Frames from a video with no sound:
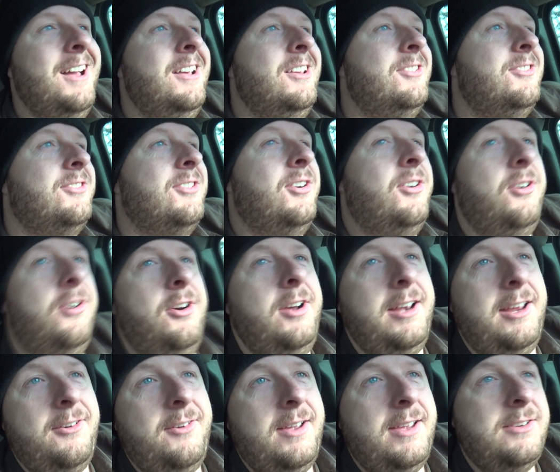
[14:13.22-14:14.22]
So
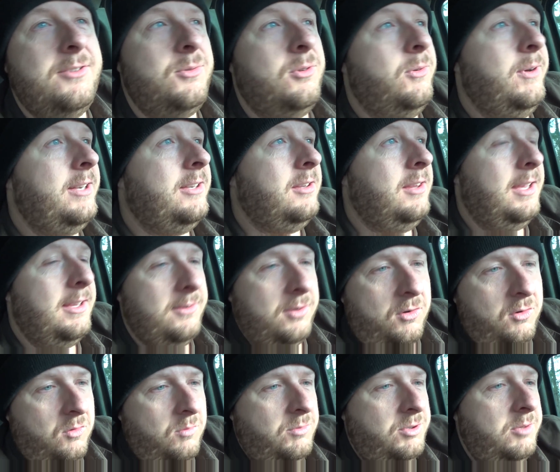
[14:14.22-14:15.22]
anyways, we'll wait till he gets
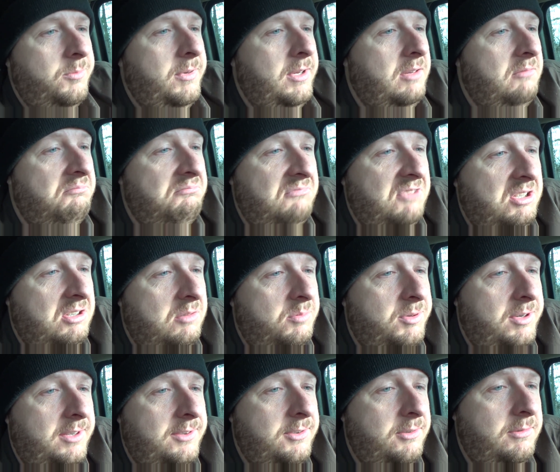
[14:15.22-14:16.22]
home. Should be
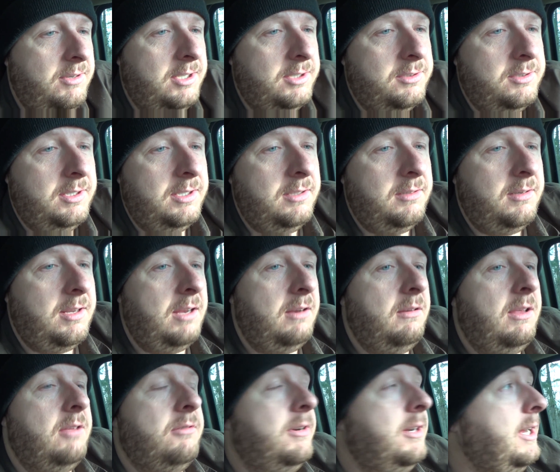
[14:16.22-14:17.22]
pretty soon actually,
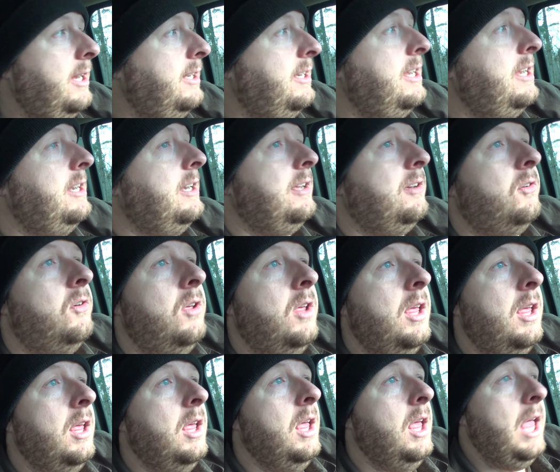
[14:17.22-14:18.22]
3:19 now.
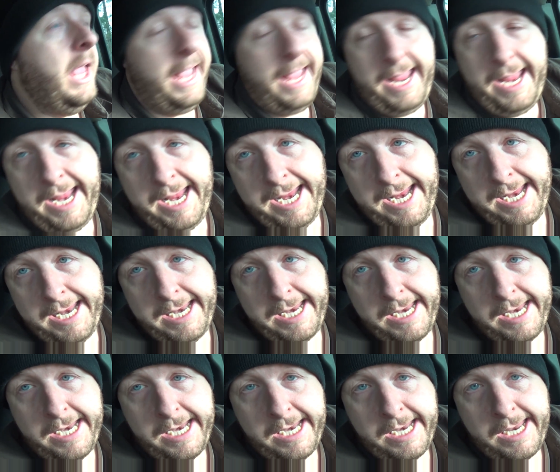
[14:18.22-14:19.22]

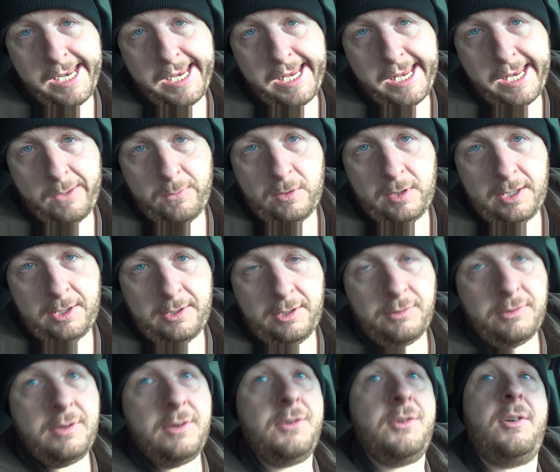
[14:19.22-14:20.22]
And we'll head her
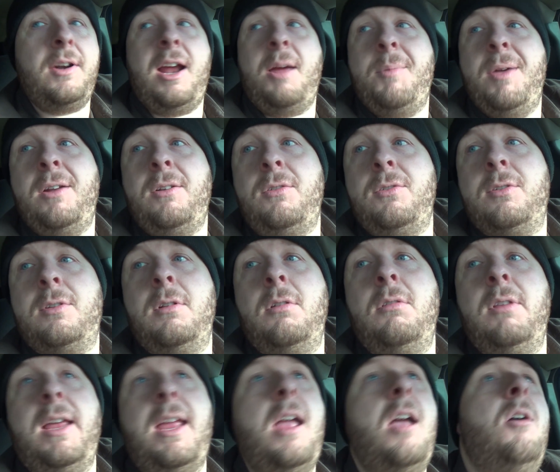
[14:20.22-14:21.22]
out to the scrap metal
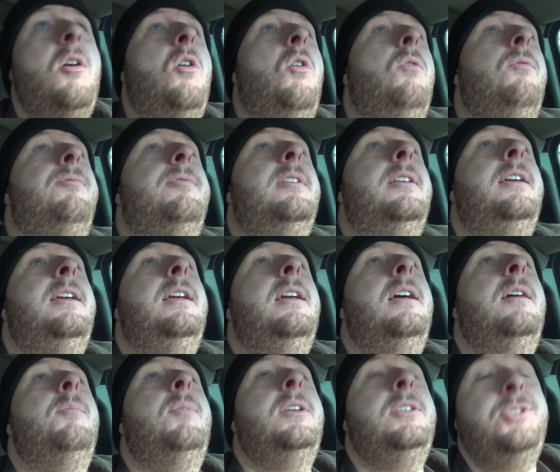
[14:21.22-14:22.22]
slowly, hopefully,
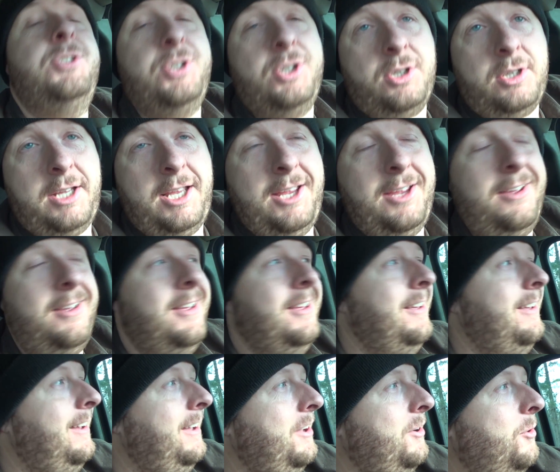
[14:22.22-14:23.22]
but surely.
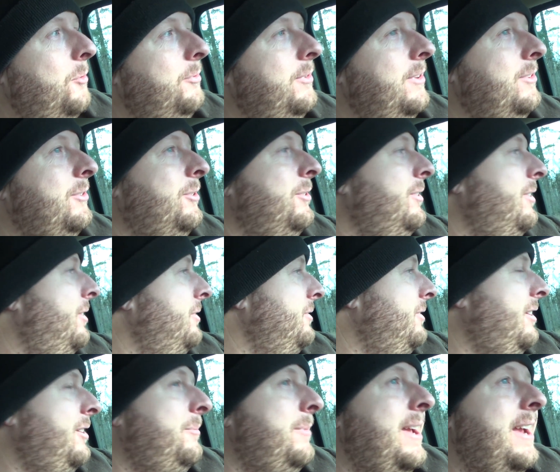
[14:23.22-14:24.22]
I hope this old girl's
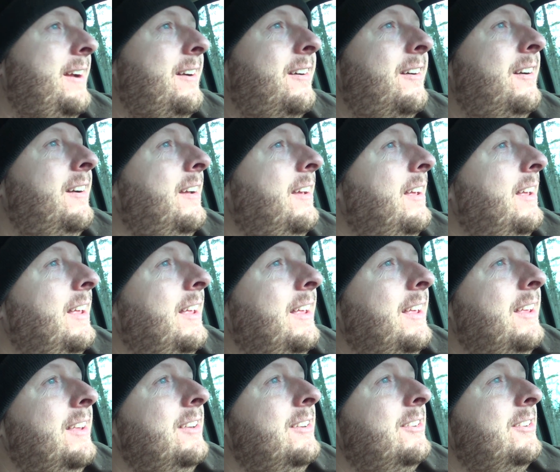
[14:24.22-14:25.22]
gonna make her.
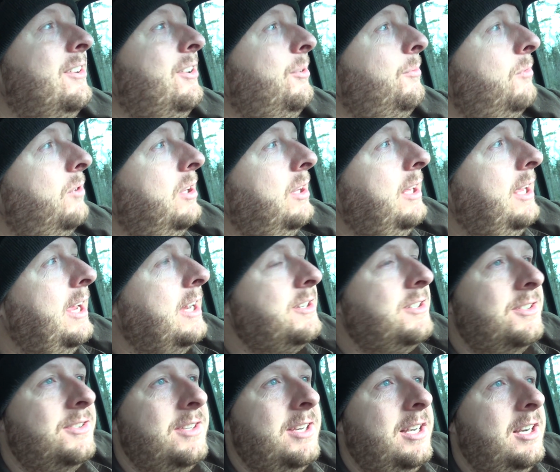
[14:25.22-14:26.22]
So I'm really
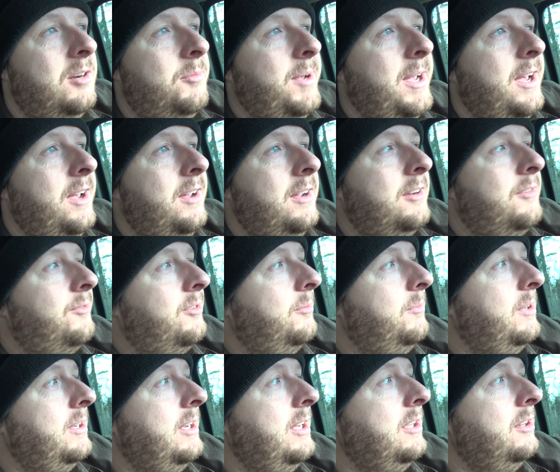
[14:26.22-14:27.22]
anxious to hear back from
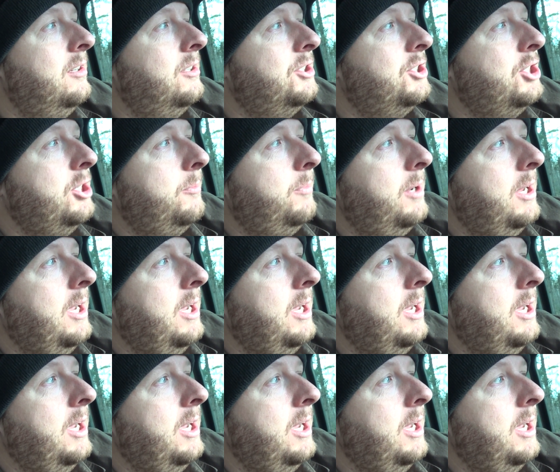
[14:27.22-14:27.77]
the dealership